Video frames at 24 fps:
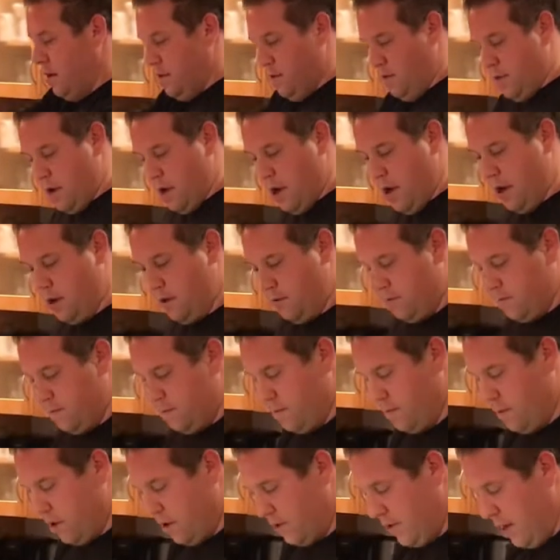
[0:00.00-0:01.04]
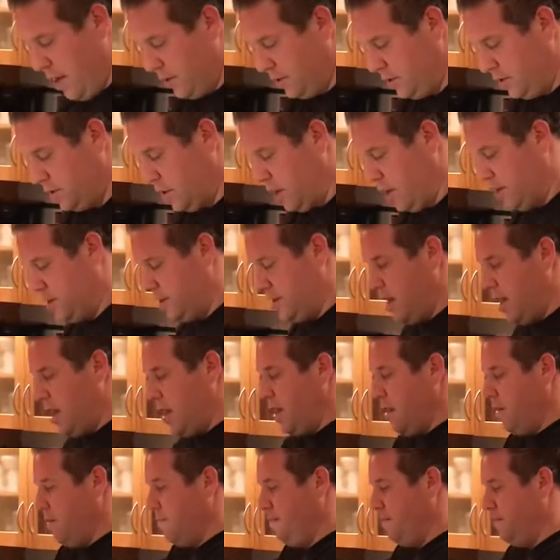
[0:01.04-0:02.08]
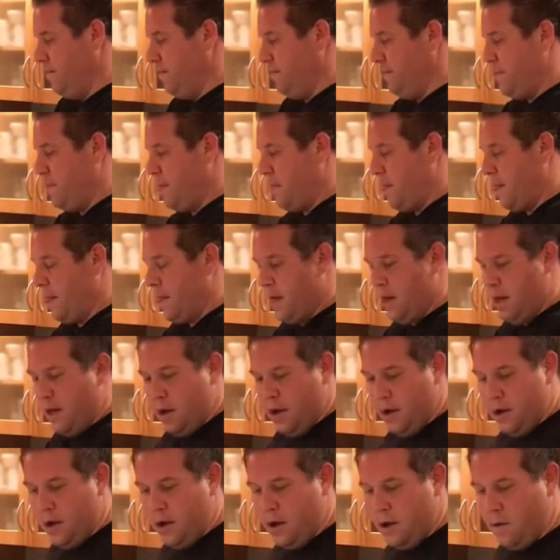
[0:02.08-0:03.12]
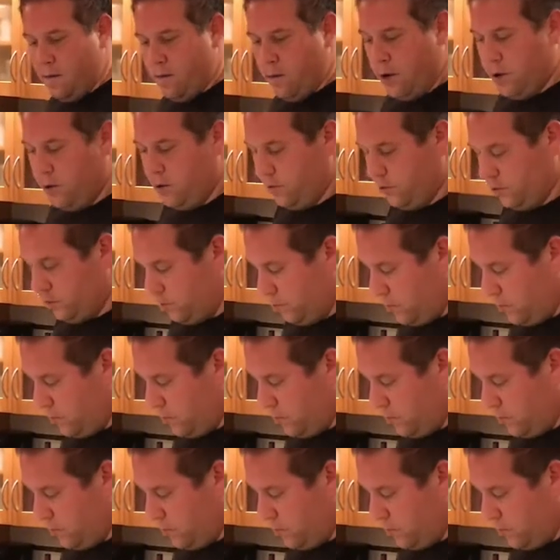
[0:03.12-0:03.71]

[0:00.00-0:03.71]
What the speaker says: All right, while that's sauteing, we're gonna do some